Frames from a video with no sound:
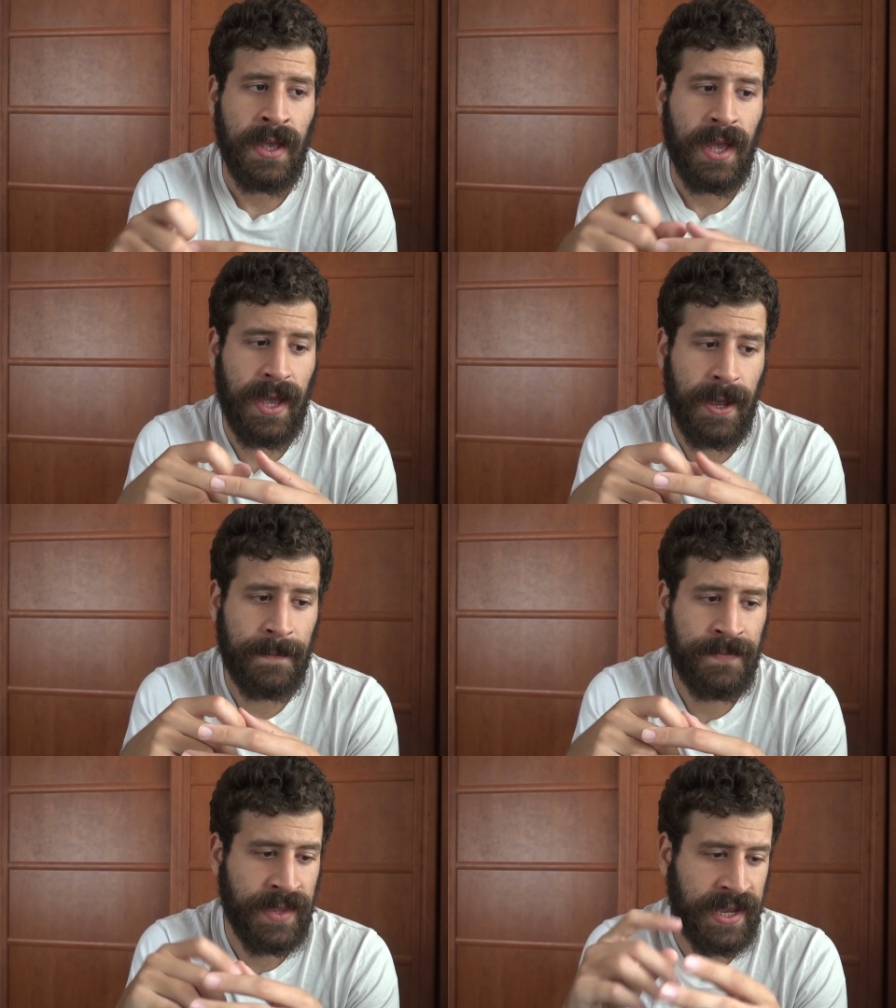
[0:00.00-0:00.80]

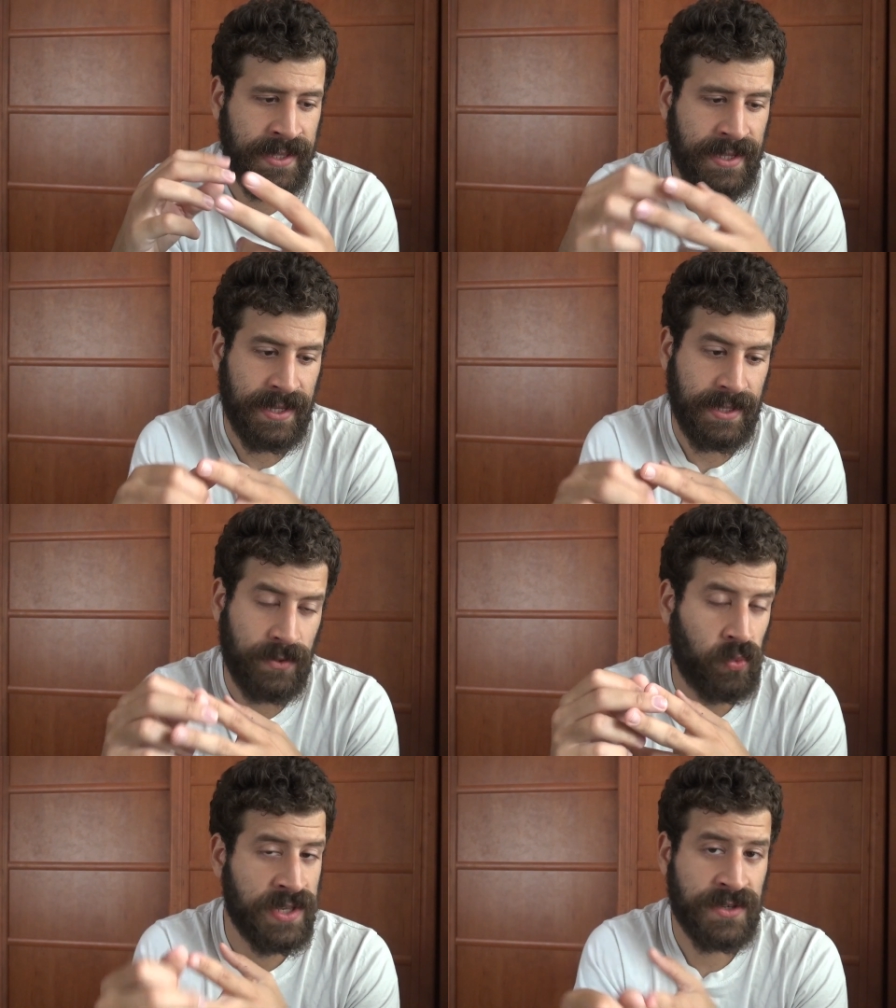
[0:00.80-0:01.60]
um, and the,
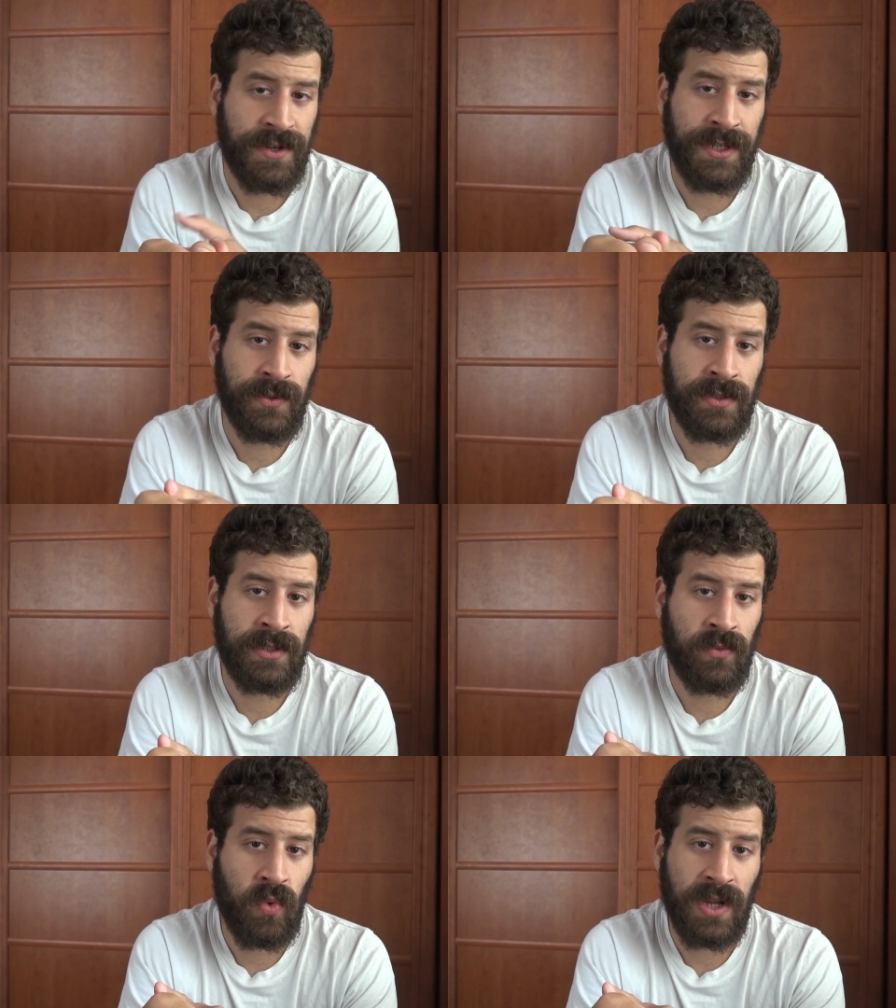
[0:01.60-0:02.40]
the Winsor
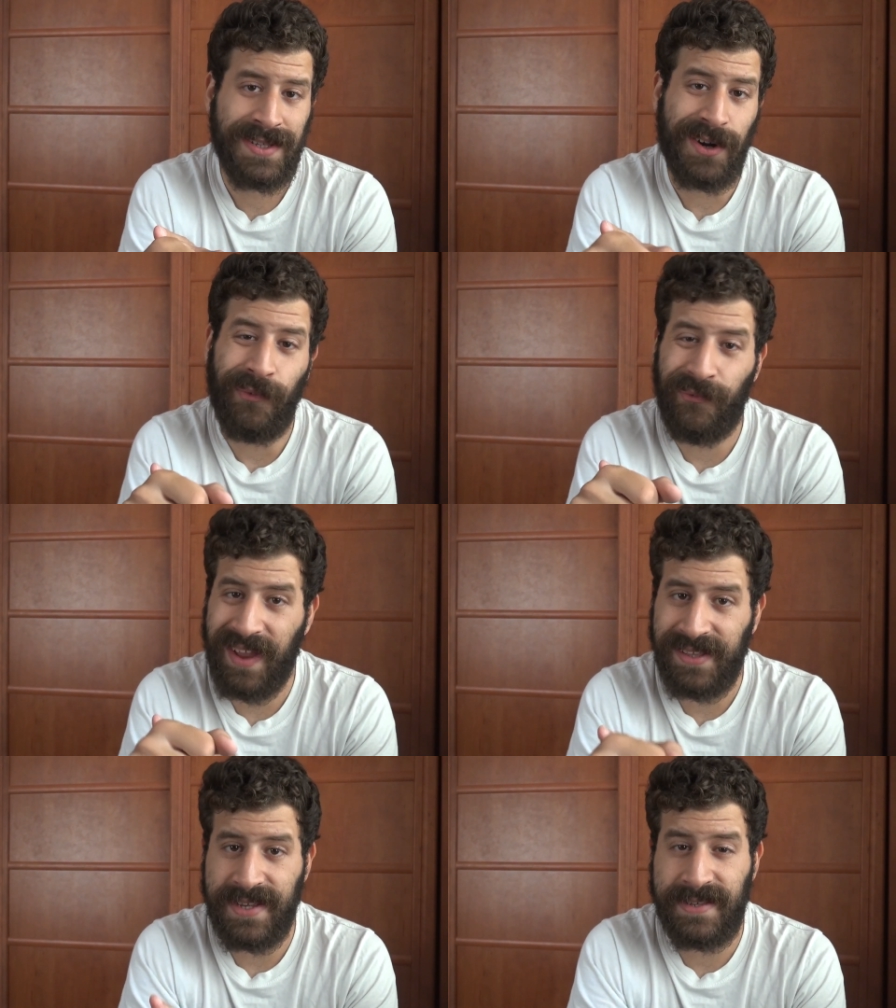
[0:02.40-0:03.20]
Newton ones are
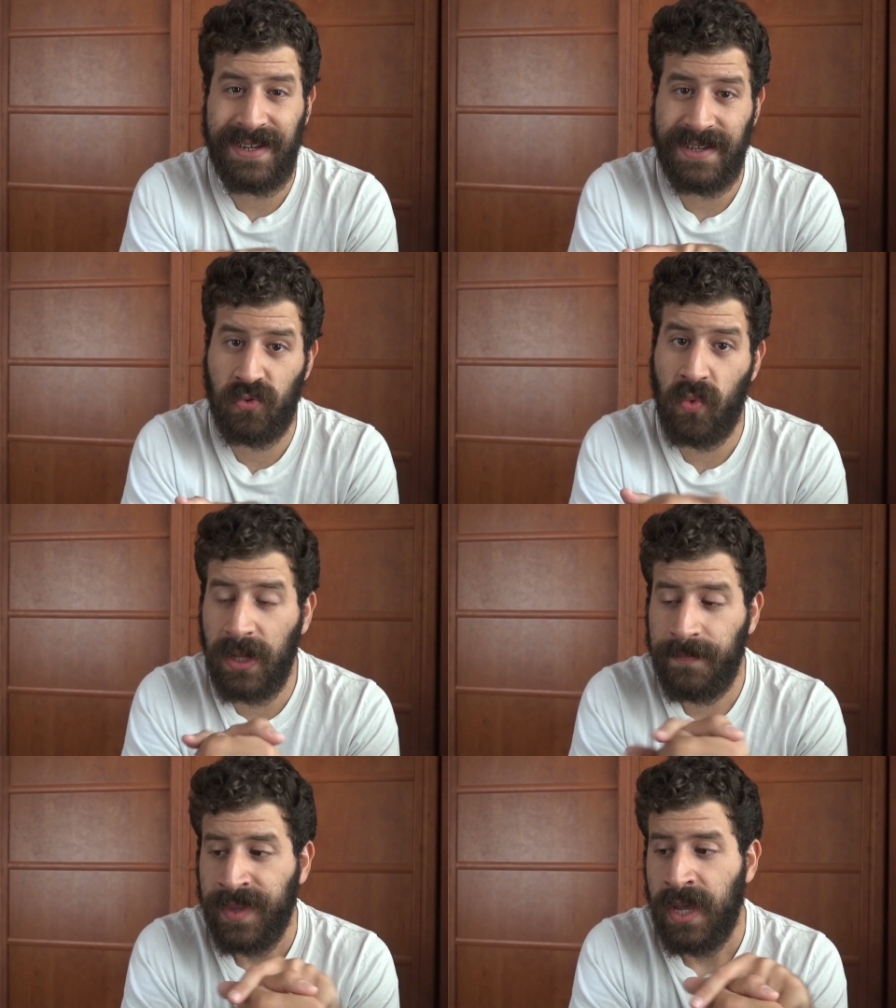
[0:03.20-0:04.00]
fantastic as
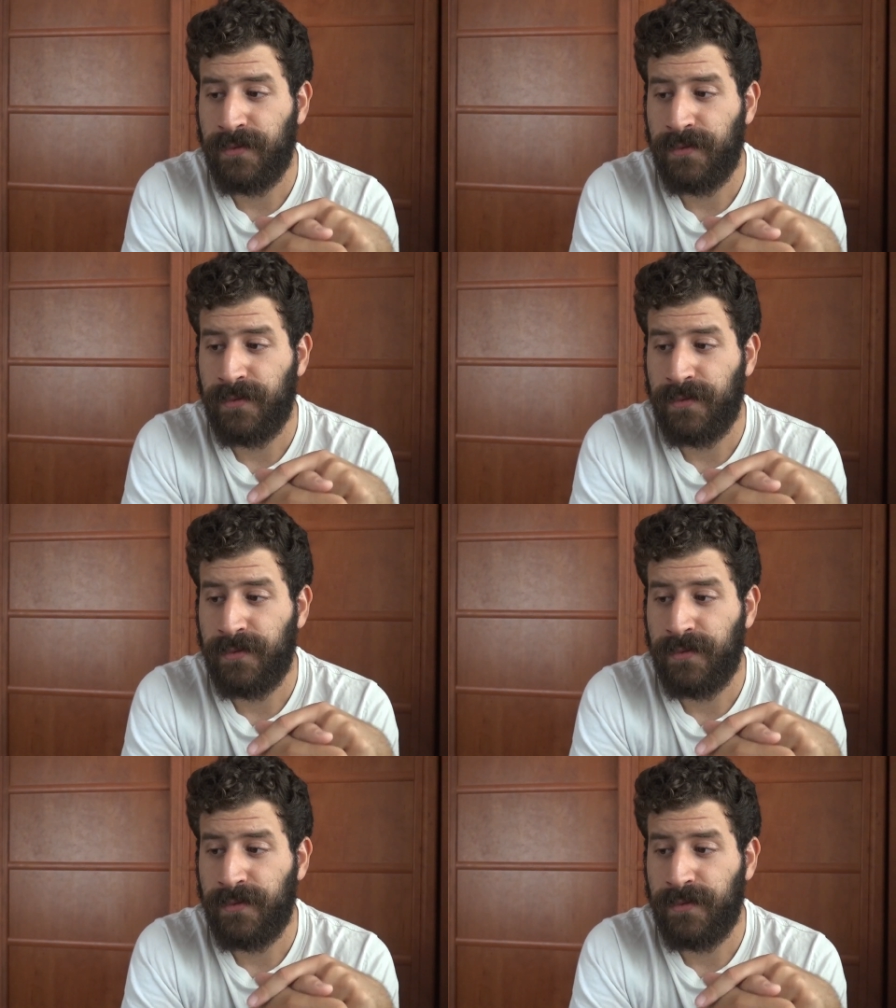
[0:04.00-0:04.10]
well.